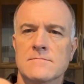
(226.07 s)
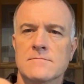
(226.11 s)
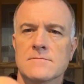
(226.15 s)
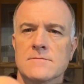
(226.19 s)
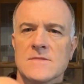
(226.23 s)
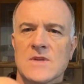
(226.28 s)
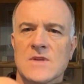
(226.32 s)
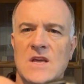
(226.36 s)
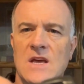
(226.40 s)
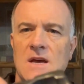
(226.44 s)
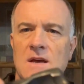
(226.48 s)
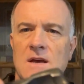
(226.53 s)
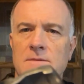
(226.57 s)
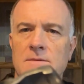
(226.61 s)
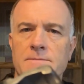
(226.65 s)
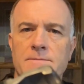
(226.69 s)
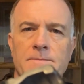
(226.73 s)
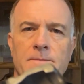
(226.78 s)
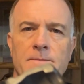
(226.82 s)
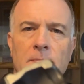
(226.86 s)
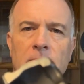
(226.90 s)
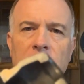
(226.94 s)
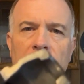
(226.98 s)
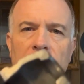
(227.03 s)
Okay,
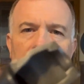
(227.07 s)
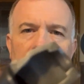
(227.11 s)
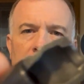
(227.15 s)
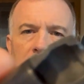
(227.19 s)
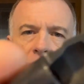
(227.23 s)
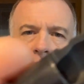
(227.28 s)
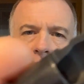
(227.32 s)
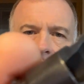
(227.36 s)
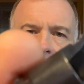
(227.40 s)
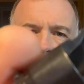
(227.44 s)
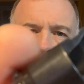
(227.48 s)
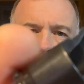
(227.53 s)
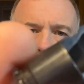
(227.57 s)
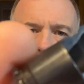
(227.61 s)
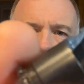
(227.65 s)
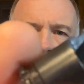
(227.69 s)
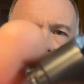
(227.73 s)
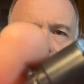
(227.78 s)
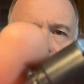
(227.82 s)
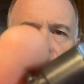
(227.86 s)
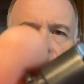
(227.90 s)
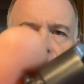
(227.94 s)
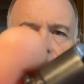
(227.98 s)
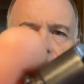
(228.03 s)
here's
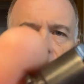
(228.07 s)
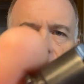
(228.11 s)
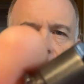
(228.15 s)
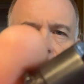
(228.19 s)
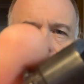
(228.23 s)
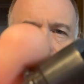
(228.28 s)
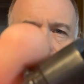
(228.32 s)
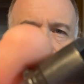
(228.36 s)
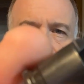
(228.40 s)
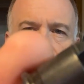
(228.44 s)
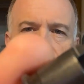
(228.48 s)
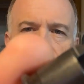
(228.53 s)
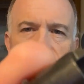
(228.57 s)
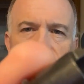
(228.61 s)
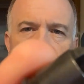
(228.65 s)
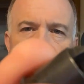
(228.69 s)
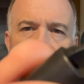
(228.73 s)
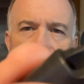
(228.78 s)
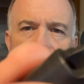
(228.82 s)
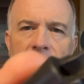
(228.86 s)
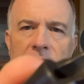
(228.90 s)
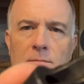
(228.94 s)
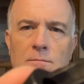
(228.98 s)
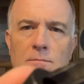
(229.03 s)
the
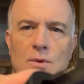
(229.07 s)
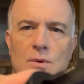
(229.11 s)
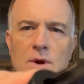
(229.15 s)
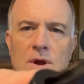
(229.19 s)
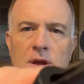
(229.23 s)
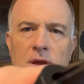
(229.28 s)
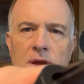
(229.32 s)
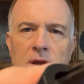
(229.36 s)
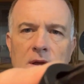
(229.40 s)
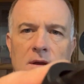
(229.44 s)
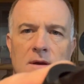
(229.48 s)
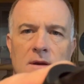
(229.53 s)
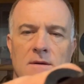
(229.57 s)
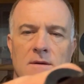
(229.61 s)
slant brake.